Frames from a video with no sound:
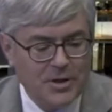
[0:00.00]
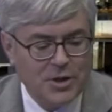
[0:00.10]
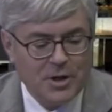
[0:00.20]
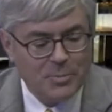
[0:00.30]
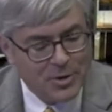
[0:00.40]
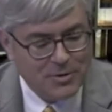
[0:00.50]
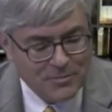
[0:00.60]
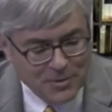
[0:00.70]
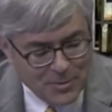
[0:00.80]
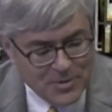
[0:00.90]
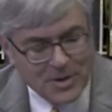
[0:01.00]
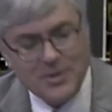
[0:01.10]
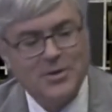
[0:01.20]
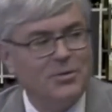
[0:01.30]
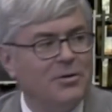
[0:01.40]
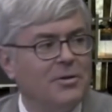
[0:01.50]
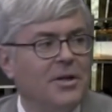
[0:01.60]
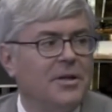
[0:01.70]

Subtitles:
debate champion at Phillips Exeter.